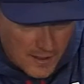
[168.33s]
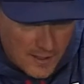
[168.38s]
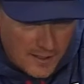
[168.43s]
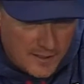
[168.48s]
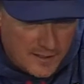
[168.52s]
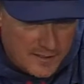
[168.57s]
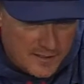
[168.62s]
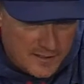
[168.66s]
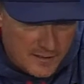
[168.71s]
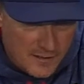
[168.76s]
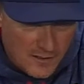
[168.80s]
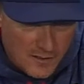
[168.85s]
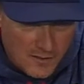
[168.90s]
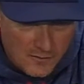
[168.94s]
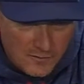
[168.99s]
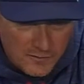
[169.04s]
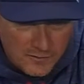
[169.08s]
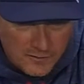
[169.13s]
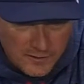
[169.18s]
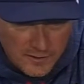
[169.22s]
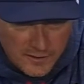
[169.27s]
I think
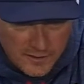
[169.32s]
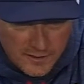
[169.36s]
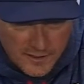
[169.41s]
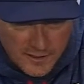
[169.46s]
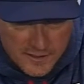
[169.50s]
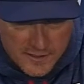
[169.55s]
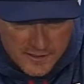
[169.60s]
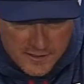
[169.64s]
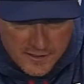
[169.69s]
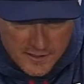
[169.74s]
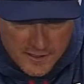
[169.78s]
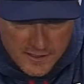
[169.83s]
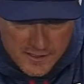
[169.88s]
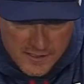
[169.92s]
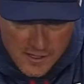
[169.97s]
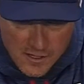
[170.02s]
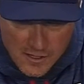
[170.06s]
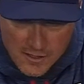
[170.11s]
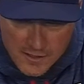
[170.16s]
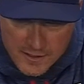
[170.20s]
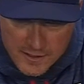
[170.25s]
so. Look, it's
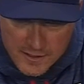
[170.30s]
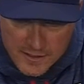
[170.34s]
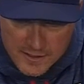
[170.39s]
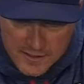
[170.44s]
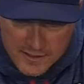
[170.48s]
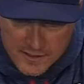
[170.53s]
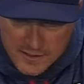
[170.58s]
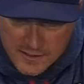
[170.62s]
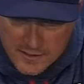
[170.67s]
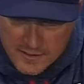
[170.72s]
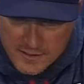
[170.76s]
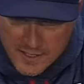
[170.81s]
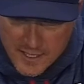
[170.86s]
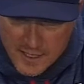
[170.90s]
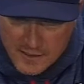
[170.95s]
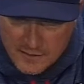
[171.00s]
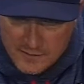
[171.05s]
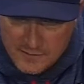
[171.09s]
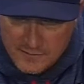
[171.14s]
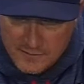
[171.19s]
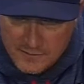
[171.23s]
it's hard to get six
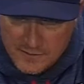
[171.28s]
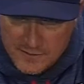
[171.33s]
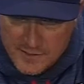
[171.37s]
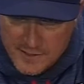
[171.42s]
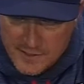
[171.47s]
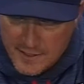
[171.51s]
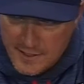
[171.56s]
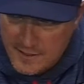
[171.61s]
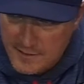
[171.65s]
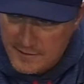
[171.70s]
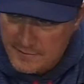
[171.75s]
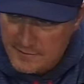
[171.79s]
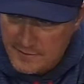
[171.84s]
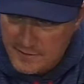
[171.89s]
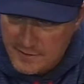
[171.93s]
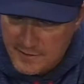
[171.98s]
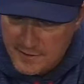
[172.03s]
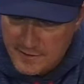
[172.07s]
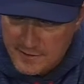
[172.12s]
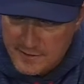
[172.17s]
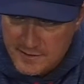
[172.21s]
outs for a save.
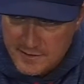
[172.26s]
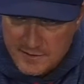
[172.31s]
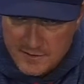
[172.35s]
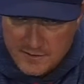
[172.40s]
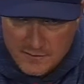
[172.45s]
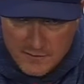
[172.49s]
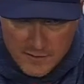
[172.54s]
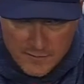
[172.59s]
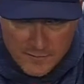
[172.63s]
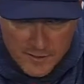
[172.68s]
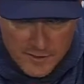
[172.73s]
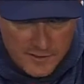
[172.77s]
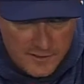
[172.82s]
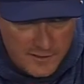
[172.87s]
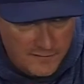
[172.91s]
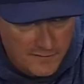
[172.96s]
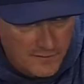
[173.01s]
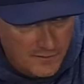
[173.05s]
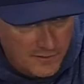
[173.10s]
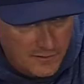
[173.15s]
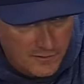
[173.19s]
It's extremely
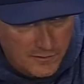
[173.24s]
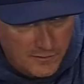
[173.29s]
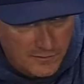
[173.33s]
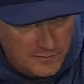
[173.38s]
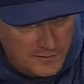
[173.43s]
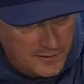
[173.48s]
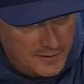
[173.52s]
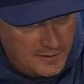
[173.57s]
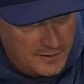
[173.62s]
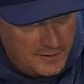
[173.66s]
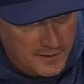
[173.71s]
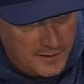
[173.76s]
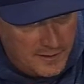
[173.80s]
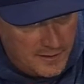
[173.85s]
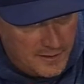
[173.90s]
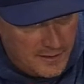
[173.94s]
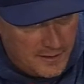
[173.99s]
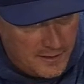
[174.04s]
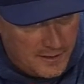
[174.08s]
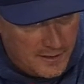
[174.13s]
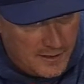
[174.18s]
difficult, and
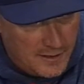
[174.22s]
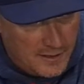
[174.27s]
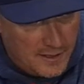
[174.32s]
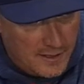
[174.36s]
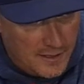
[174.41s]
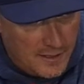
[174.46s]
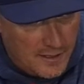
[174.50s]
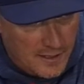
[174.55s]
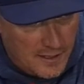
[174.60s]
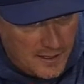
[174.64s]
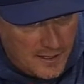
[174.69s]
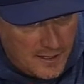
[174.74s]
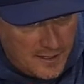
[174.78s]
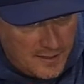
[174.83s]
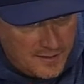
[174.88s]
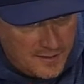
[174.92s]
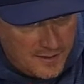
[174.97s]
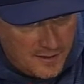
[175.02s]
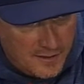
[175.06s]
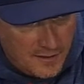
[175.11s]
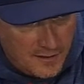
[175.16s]
uh, I,
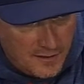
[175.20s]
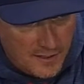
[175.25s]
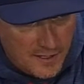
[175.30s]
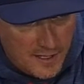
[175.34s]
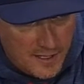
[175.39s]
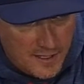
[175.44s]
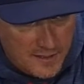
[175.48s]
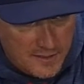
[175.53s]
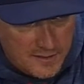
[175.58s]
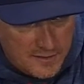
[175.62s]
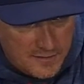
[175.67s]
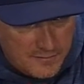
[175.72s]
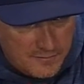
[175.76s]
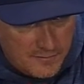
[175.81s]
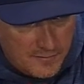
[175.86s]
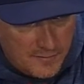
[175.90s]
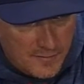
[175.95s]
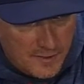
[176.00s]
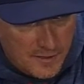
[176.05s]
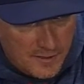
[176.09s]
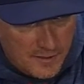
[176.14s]
think our guys
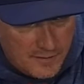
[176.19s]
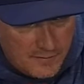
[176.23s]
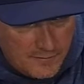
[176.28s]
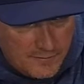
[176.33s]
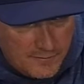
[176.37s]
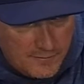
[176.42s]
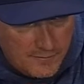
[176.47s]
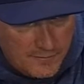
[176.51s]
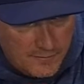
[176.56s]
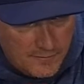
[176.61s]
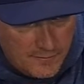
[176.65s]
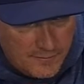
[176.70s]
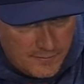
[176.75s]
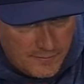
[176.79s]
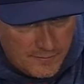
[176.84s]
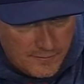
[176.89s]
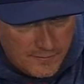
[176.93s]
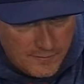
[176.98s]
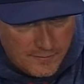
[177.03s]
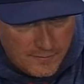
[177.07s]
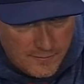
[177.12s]
um,
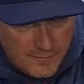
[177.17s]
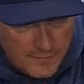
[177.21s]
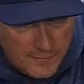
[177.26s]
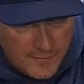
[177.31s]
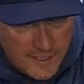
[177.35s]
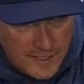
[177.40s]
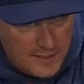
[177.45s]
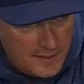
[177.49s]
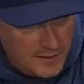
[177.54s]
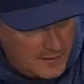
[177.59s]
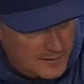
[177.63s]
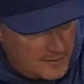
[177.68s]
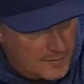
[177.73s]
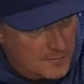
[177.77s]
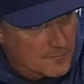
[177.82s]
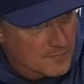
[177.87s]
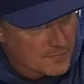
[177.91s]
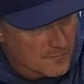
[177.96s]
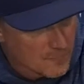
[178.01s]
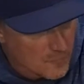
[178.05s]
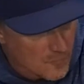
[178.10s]
making
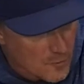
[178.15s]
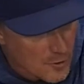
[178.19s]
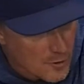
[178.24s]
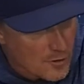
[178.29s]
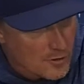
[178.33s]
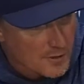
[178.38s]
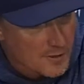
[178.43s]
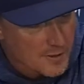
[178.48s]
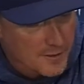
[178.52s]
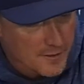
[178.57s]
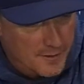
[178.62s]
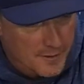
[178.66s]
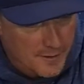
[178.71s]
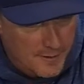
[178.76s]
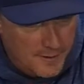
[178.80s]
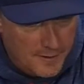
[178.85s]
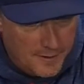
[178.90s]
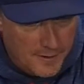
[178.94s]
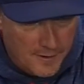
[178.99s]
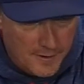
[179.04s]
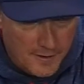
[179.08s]
him work.
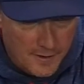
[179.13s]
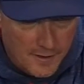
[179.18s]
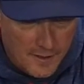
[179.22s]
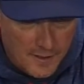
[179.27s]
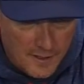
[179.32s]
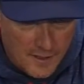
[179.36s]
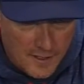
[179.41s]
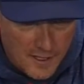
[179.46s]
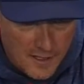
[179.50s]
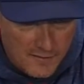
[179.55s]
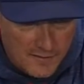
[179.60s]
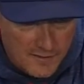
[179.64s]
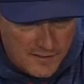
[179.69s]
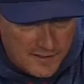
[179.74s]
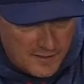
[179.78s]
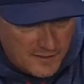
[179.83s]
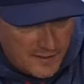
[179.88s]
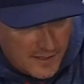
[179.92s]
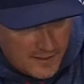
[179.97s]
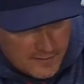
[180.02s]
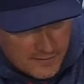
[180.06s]
Uh,
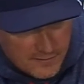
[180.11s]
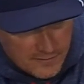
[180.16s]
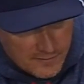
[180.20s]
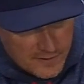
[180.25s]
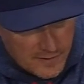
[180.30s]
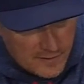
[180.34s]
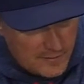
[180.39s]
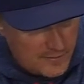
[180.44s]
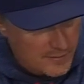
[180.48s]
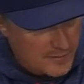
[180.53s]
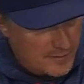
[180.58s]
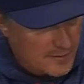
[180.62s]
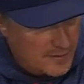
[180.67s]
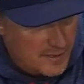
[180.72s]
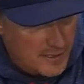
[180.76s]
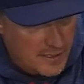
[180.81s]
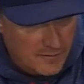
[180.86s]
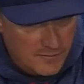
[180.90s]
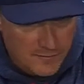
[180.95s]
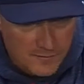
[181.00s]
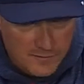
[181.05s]
obviously, that uh,
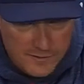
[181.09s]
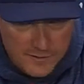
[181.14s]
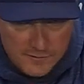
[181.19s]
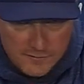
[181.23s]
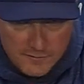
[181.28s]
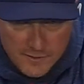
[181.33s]
he was